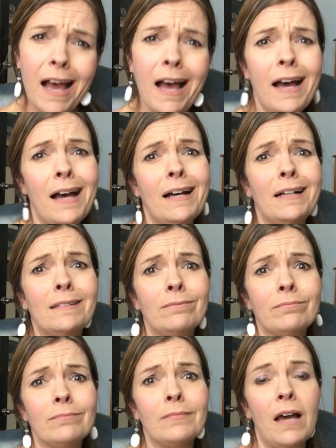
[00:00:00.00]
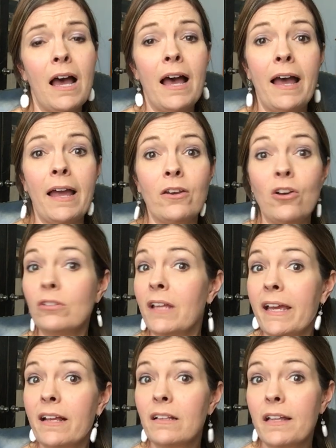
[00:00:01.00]
I don't
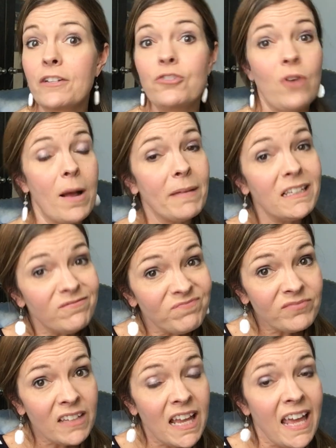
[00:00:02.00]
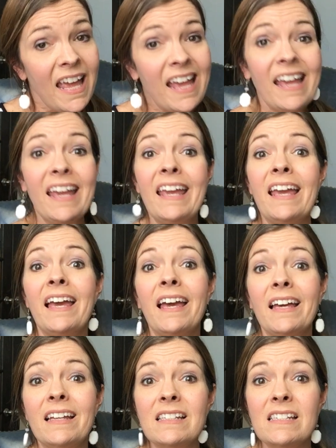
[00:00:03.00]
like a lot of drama,
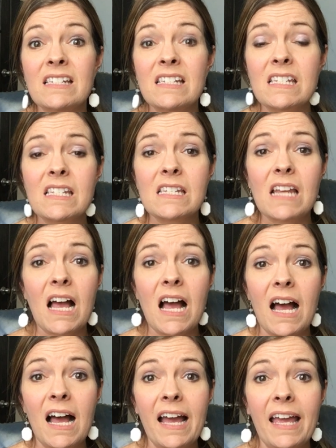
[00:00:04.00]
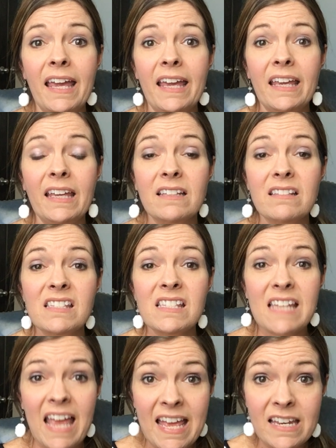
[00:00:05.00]
and I
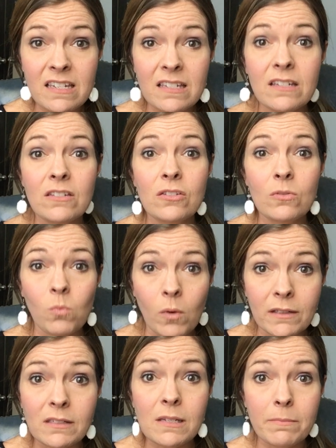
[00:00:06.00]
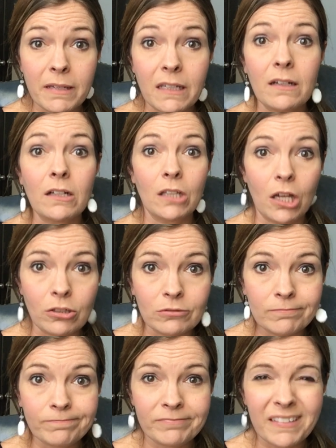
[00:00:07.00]
tend to want to be alone.